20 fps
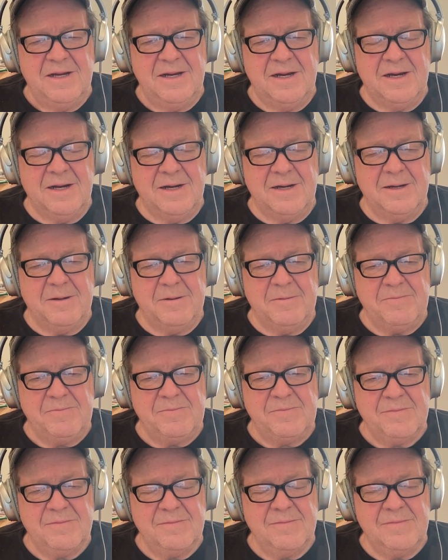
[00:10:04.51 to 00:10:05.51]

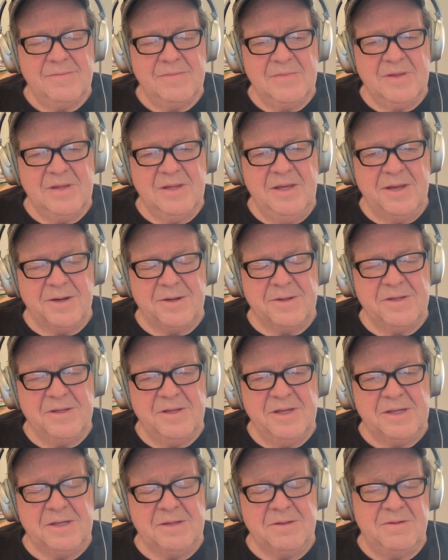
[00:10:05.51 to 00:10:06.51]
um,
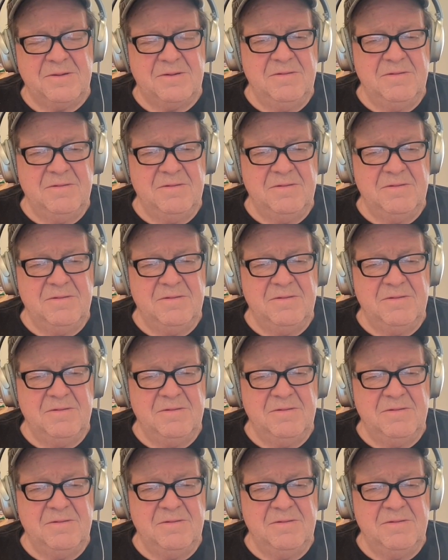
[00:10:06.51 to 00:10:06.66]
it